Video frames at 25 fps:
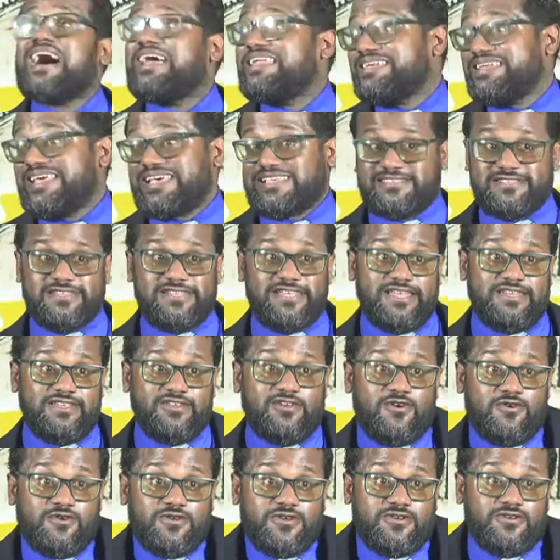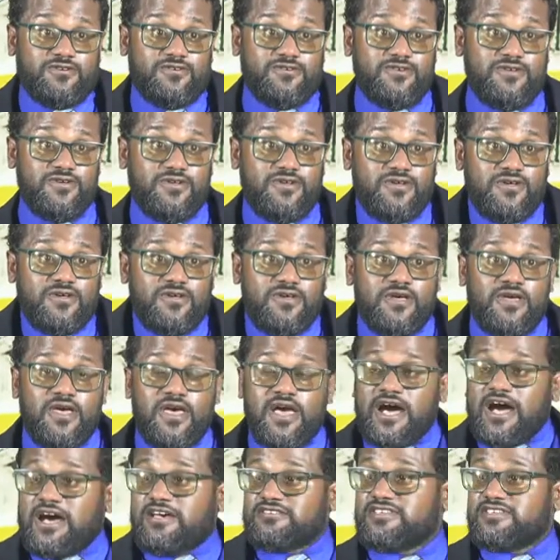the next lady down, you know.
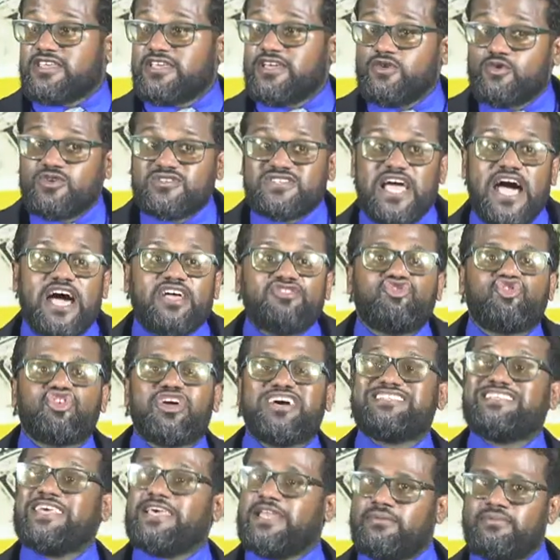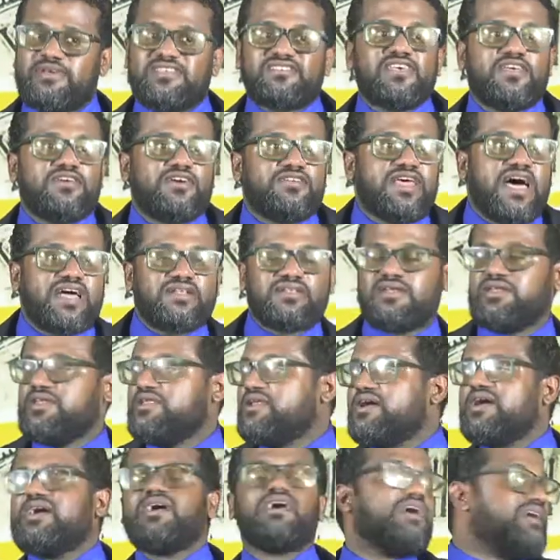I say, you know, say, Andrea tell me, say, your dad,
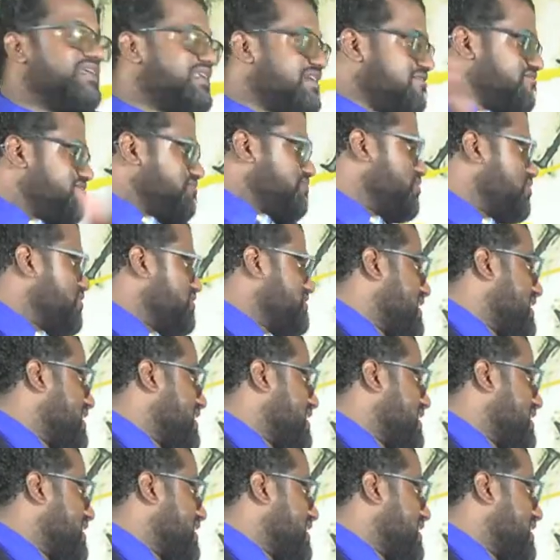Lord of mercy.